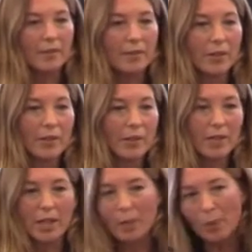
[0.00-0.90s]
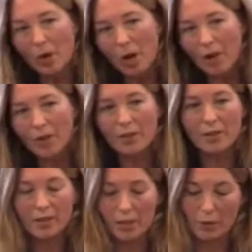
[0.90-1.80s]
that in a
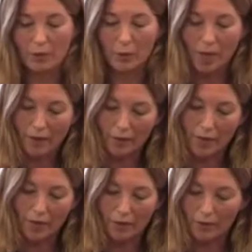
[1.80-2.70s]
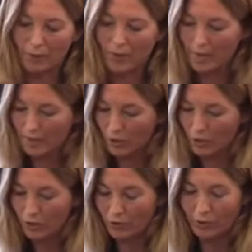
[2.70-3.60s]
plant, you know, if you have litho and
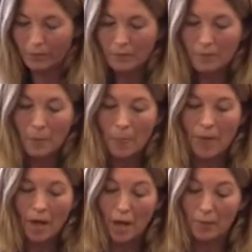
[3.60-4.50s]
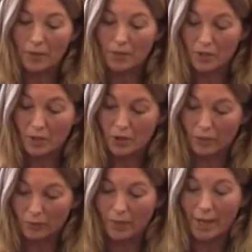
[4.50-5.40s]
digital, that
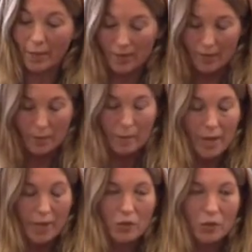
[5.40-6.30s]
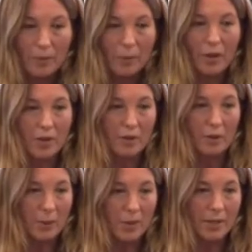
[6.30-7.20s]
digital will now become a mainstream part of
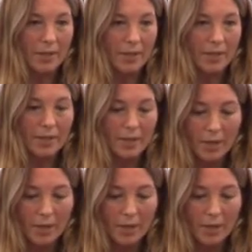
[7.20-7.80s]
your business,